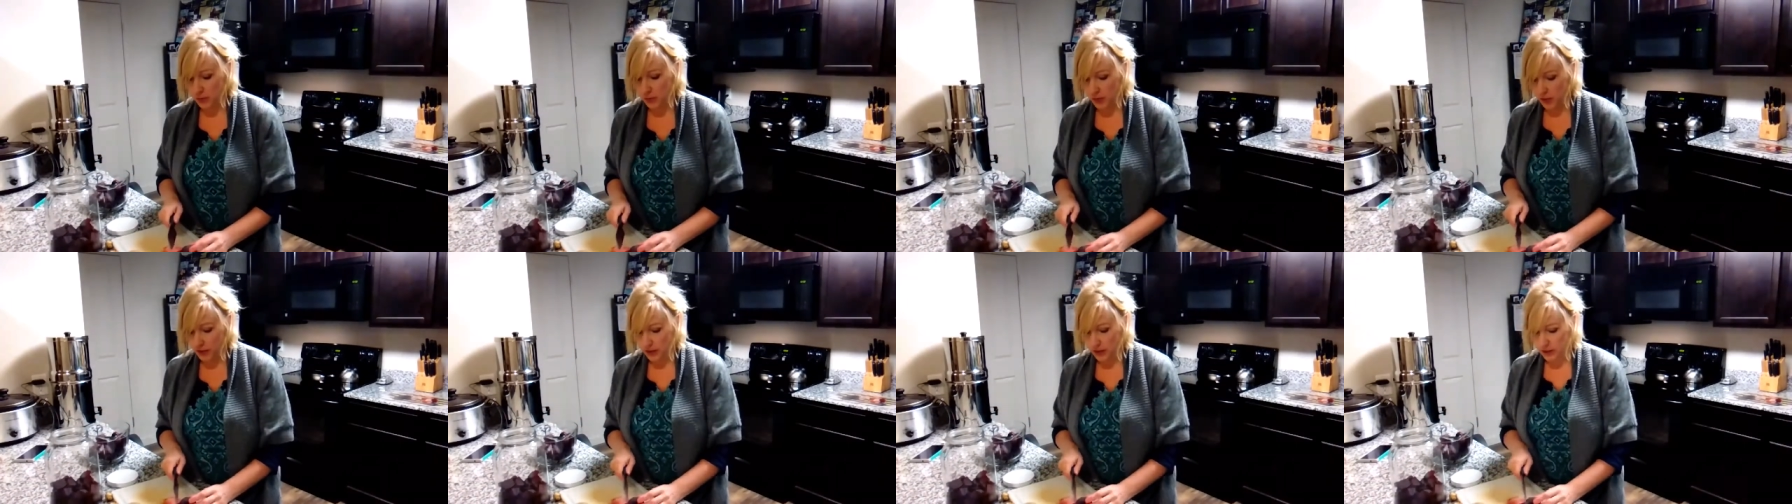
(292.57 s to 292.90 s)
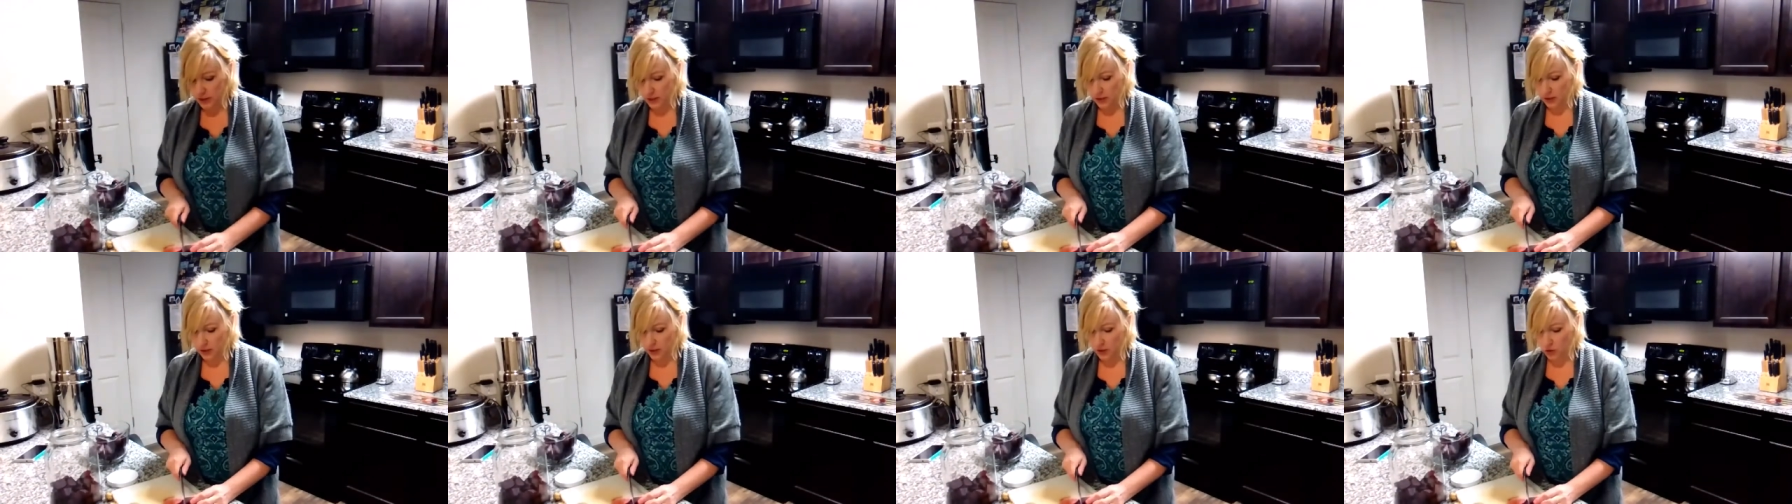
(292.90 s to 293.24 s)
but
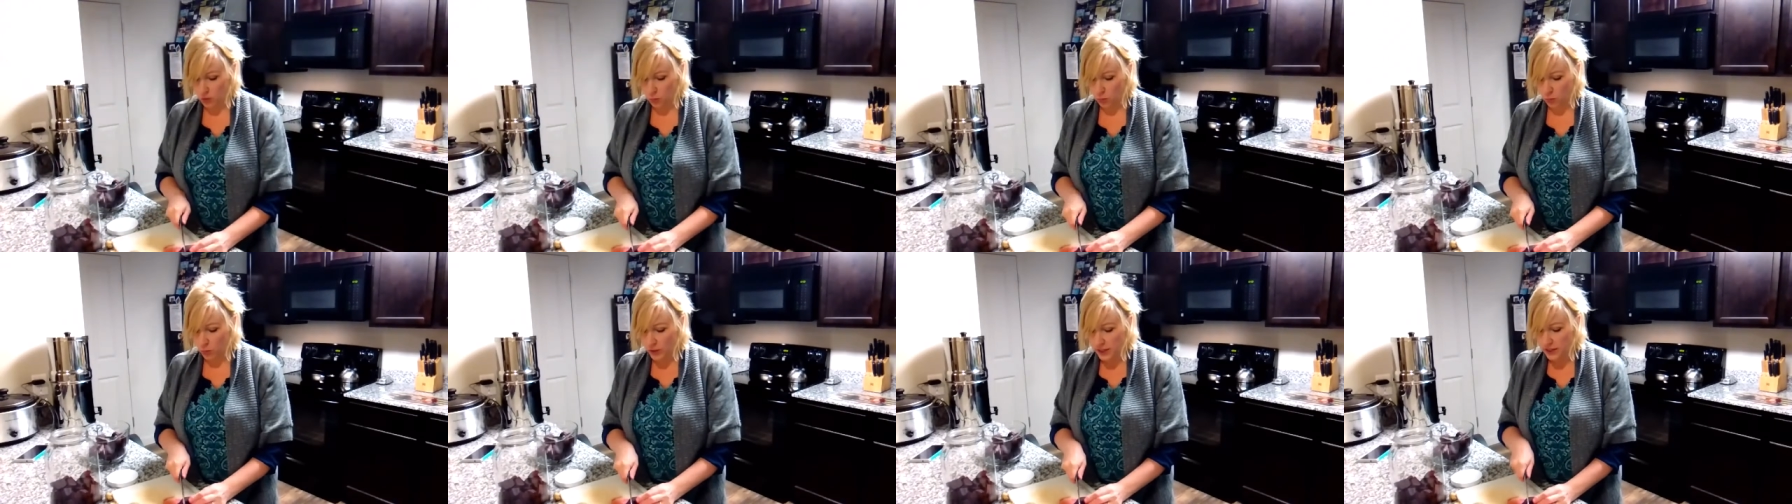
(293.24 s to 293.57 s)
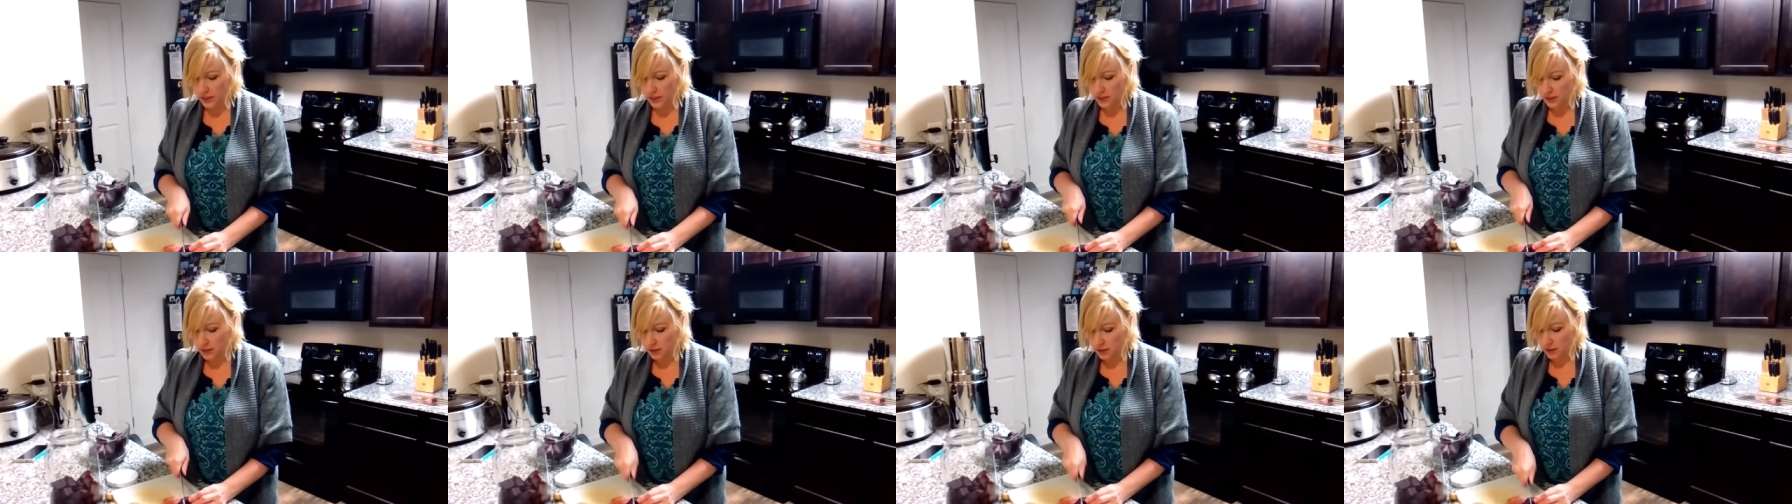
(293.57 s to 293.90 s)
it's a
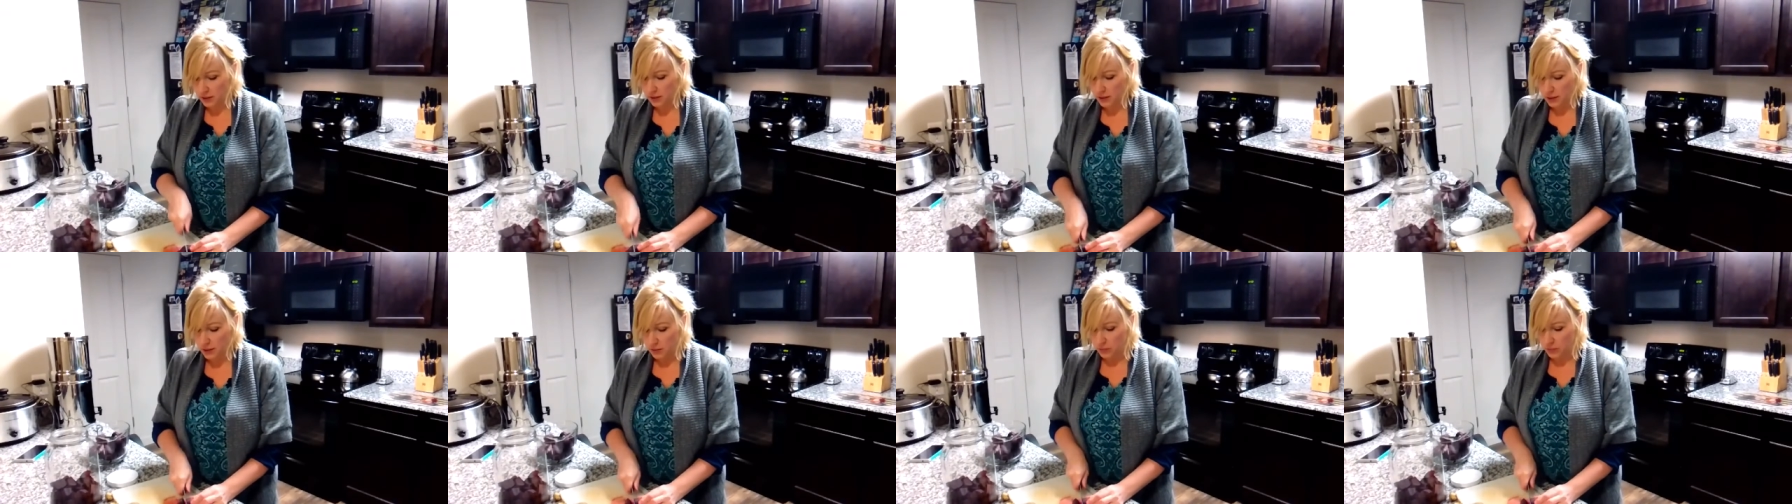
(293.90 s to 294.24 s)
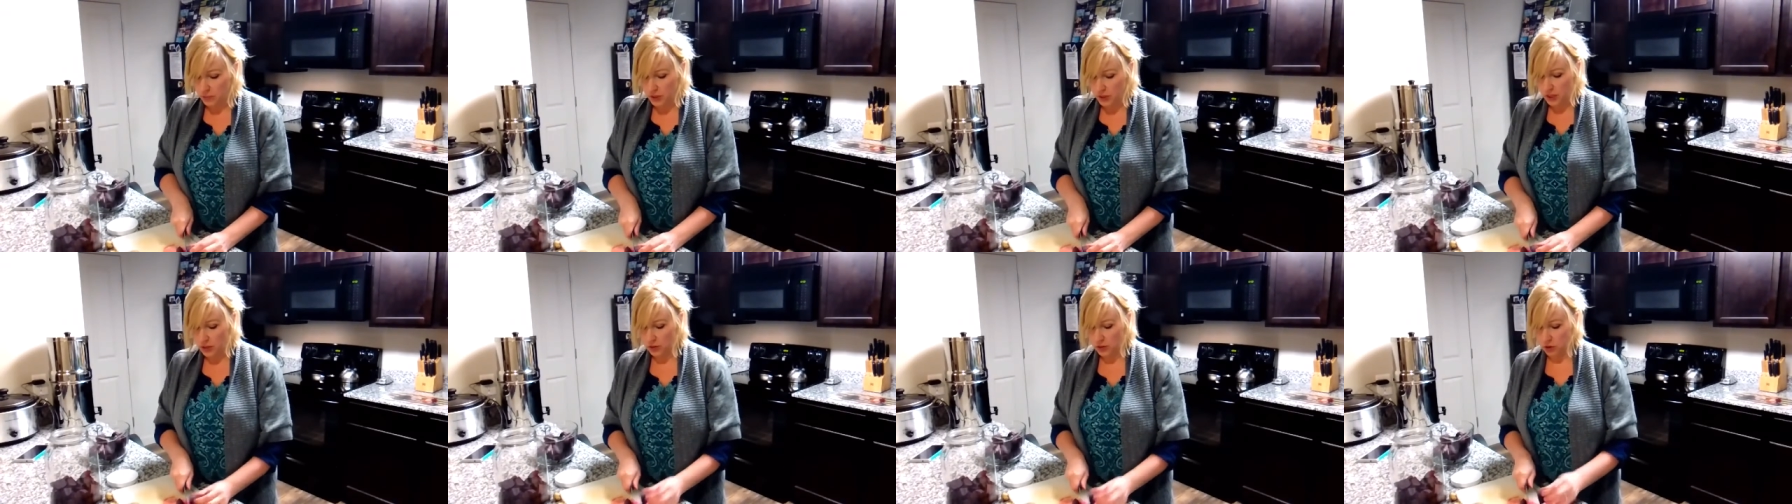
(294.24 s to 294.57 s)
sweet
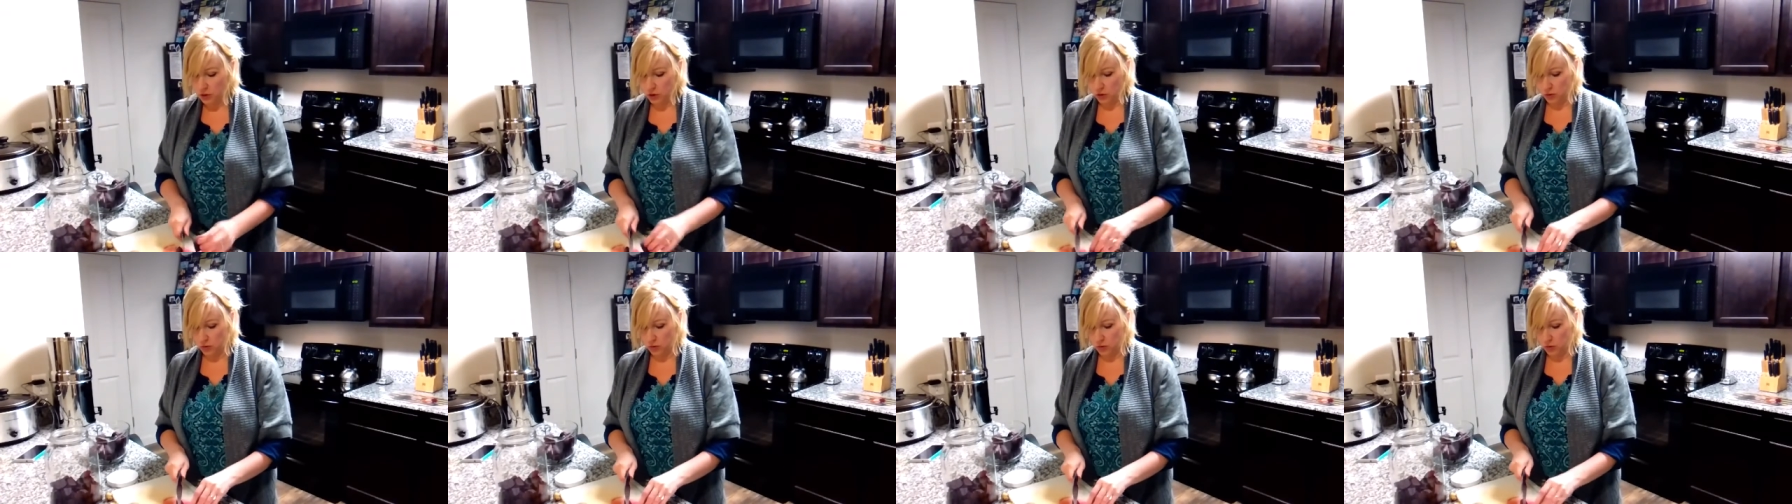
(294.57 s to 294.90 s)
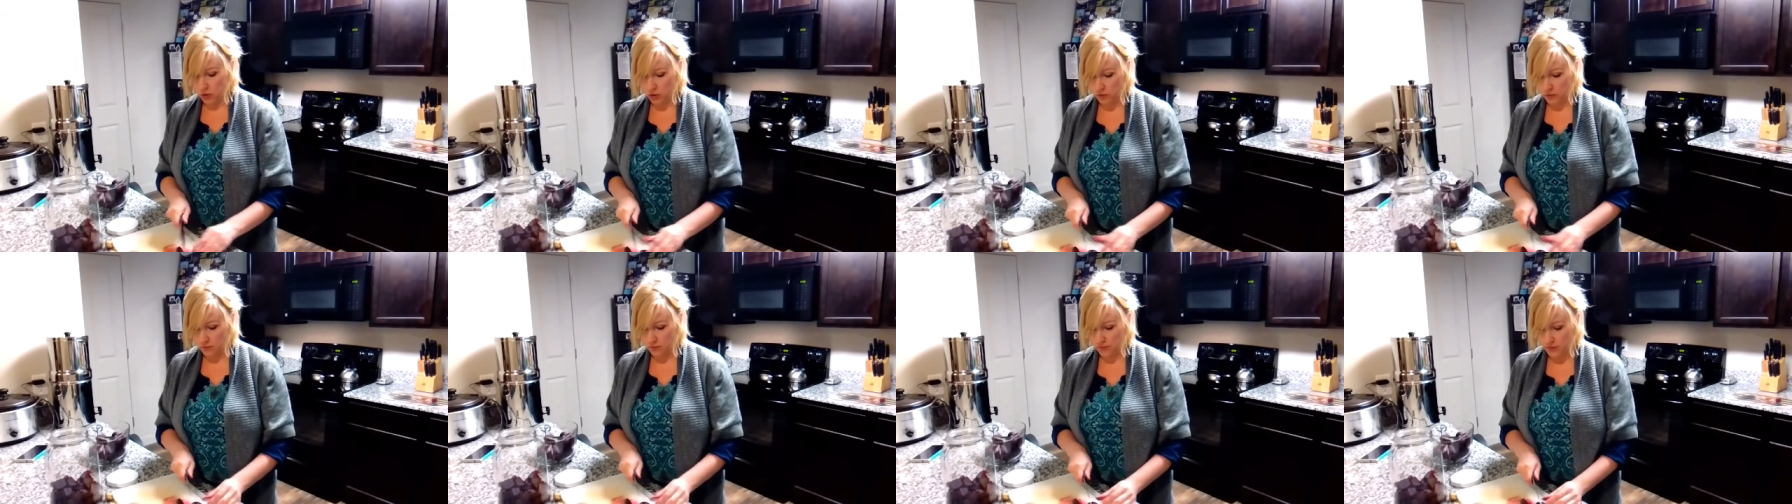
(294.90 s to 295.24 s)
beet
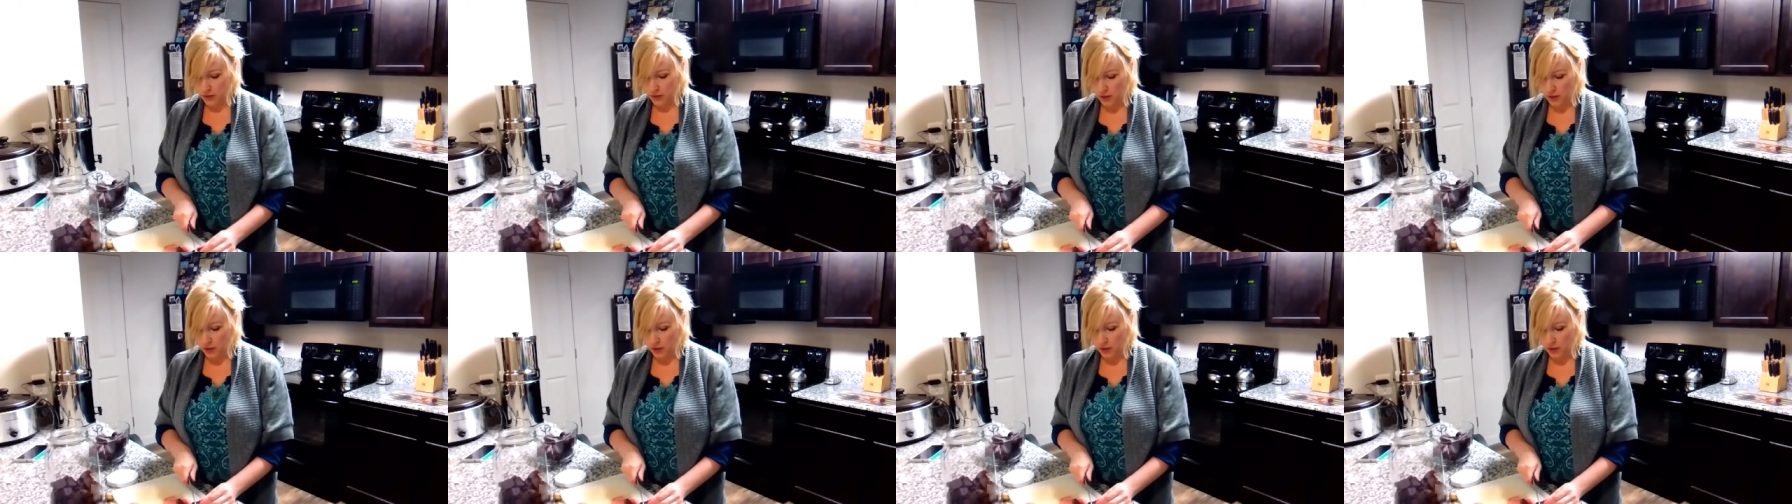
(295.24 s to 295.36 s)
juice.